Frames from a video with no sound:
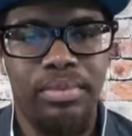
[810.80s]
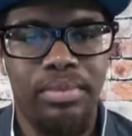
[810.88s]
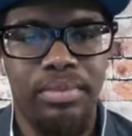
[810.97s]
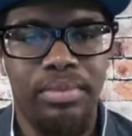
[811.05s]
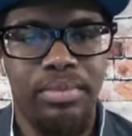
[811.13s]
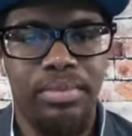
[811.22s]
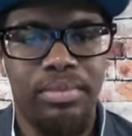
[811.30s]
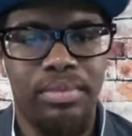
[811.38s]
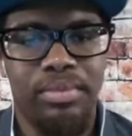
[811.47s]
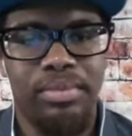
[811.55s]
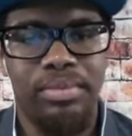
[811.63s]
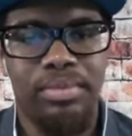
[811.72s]

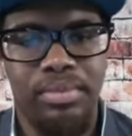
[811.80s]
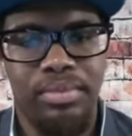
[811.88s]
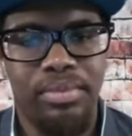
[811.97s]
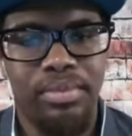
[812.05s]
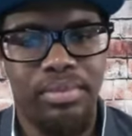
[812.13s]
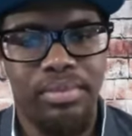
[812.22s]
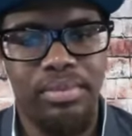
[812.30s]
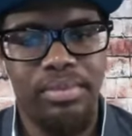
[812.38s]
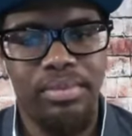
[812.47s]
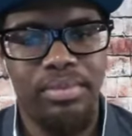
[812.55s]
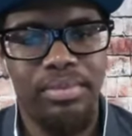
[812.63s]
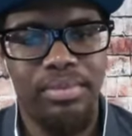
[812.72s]

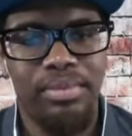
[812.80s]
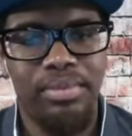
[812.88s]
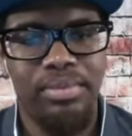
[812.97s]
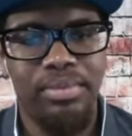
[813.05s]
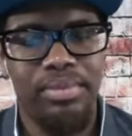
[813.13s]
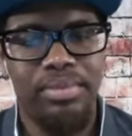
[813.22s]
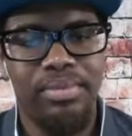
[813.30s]
This person isn't speaking.